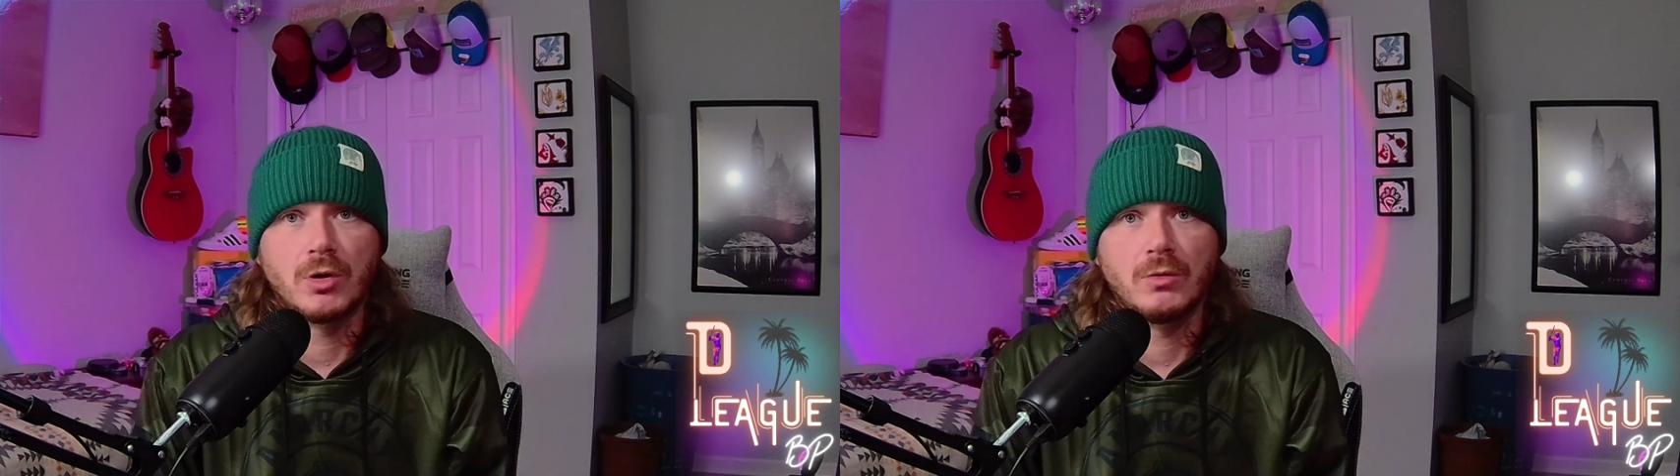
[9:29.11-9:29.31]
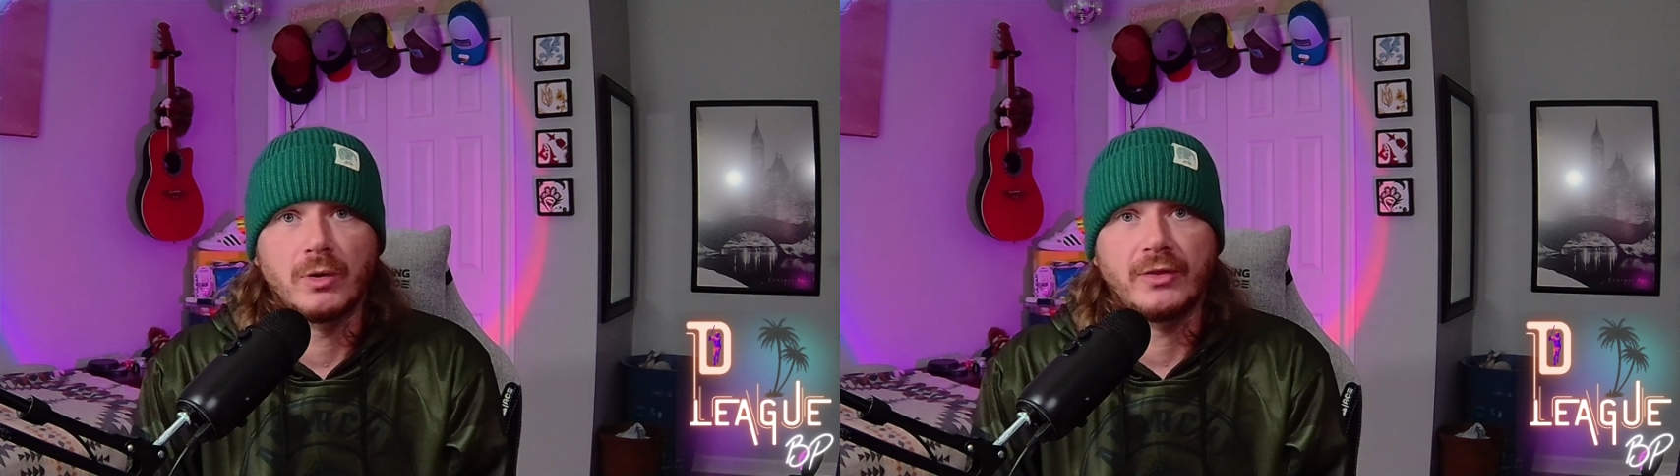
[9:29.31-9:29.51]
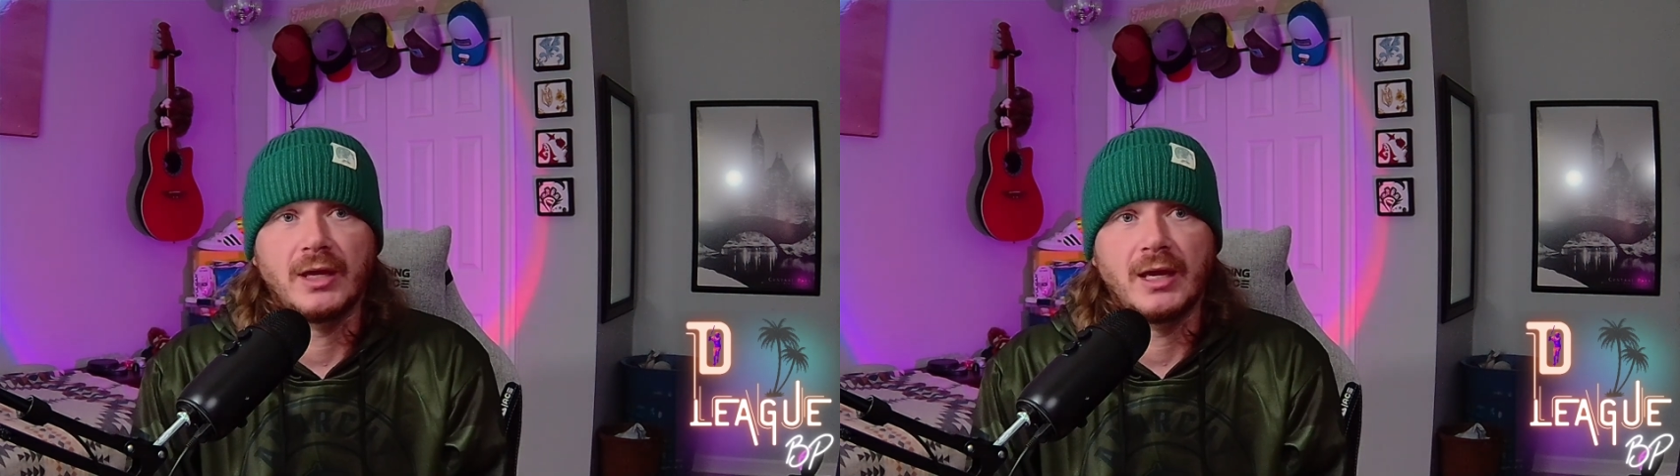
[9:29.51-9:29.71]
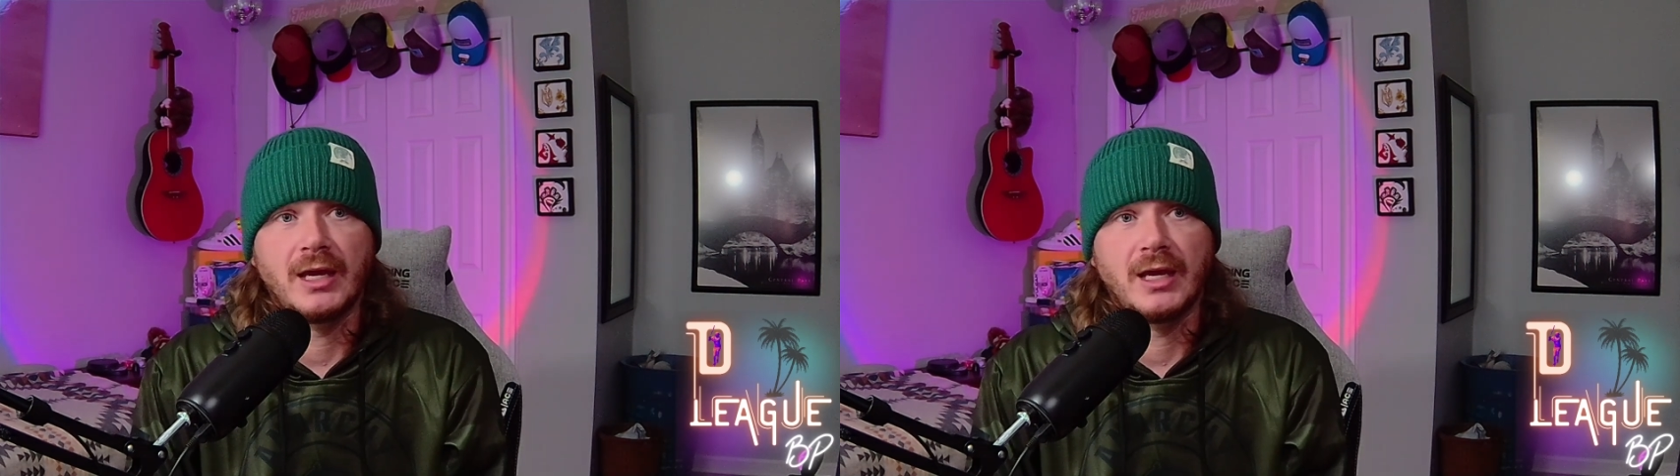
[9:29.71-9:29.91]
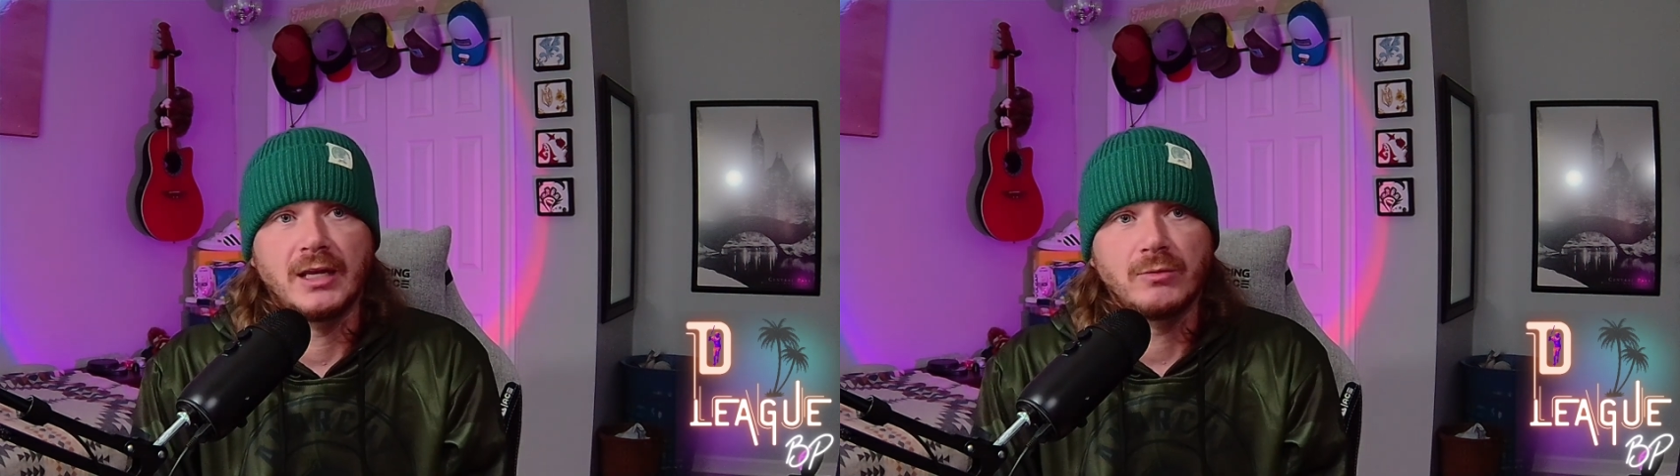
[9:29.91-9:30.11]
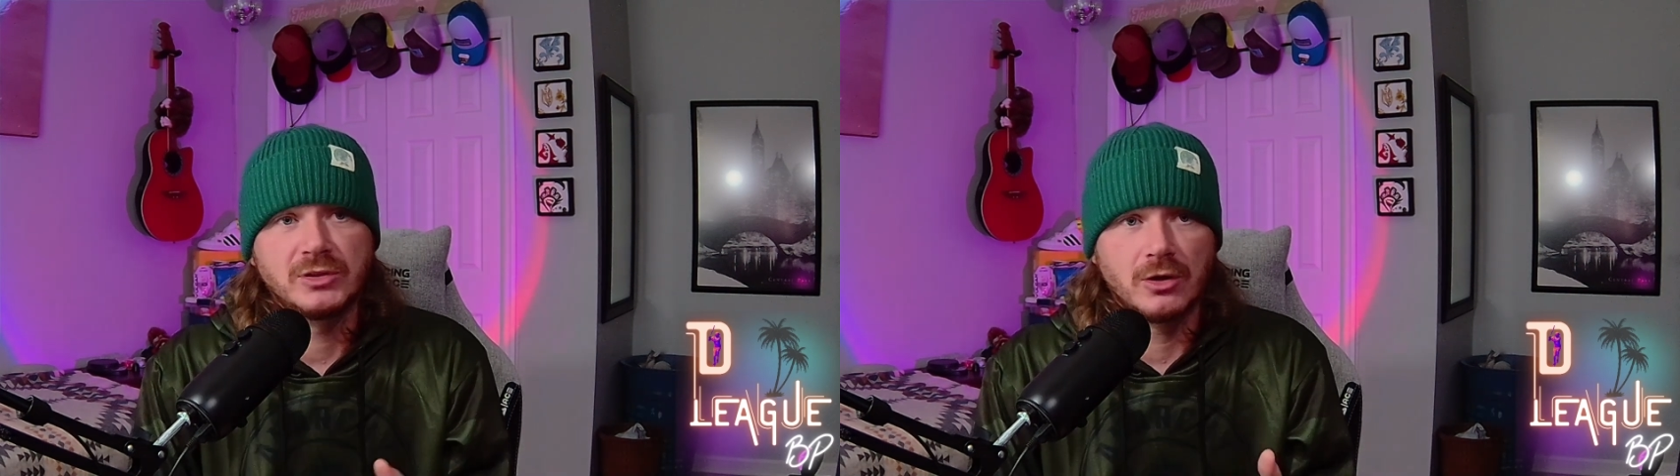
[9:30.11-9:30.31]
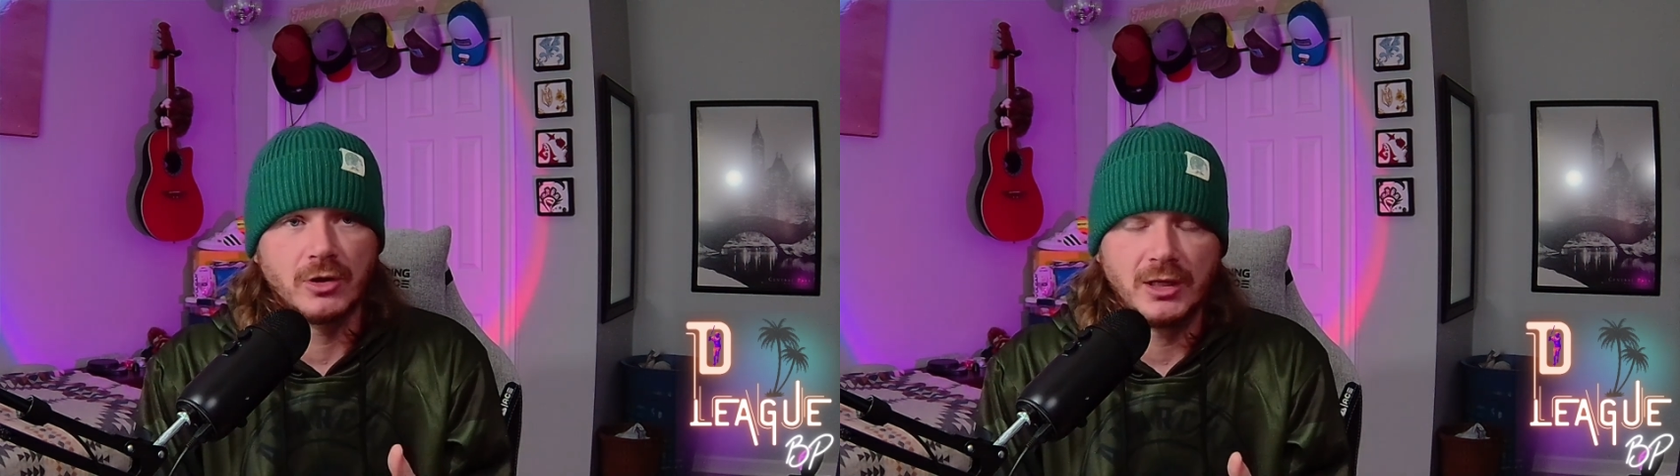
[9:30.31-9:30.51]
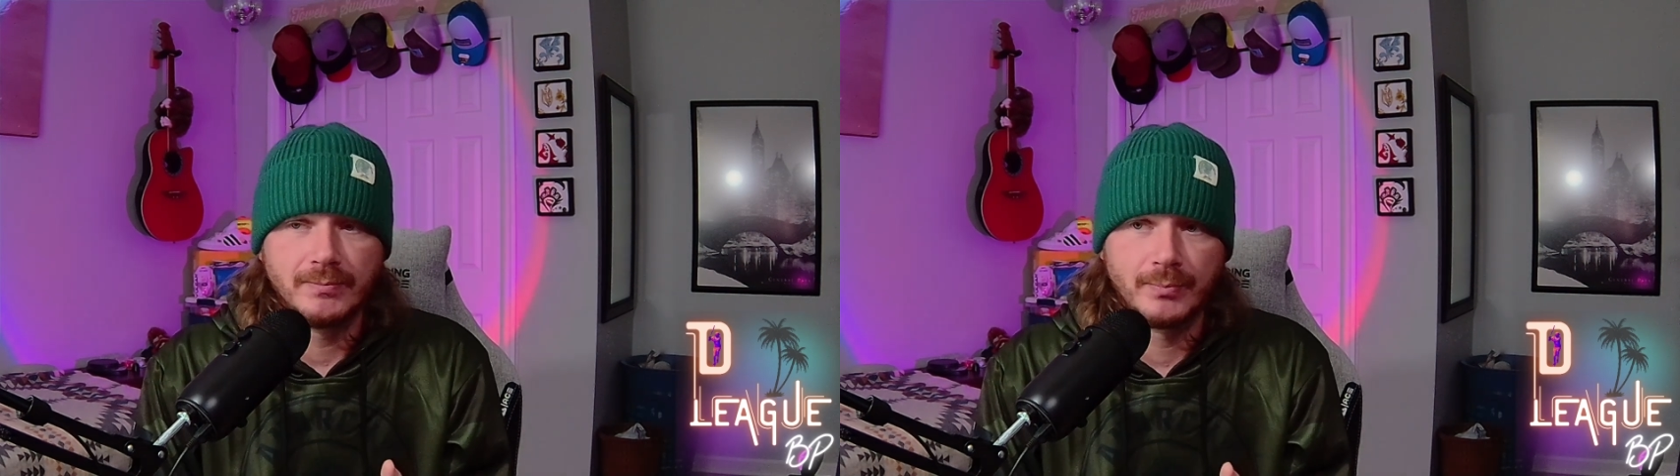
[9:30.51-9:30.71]
wrong with it, and it was
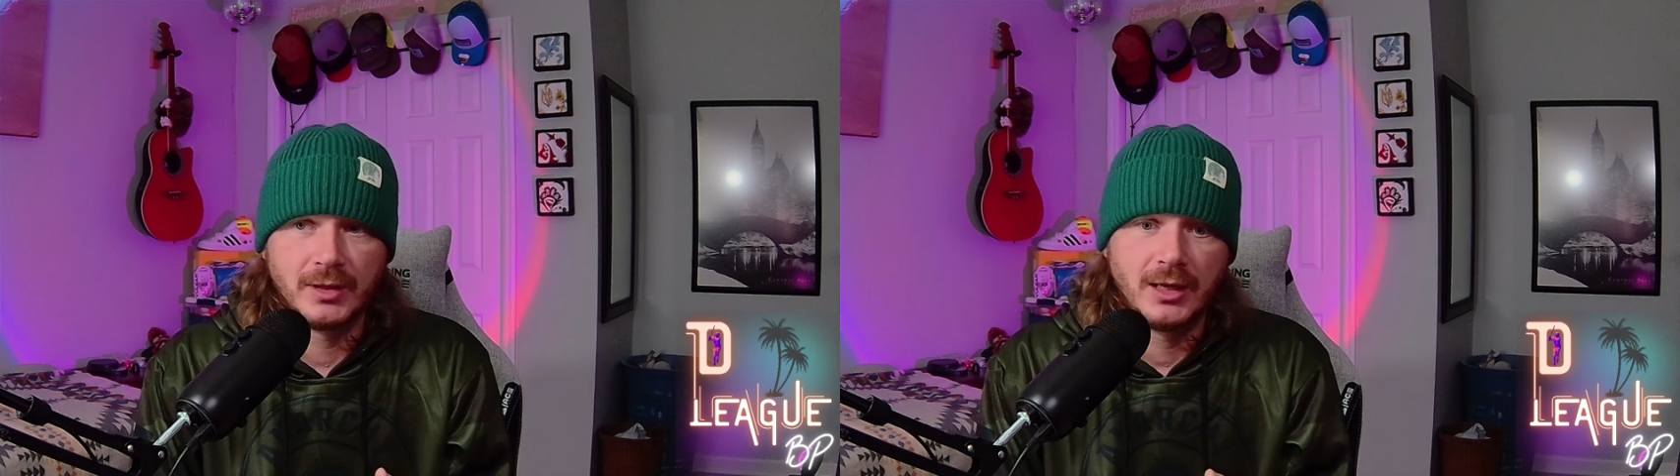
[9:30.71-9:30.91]
dirty.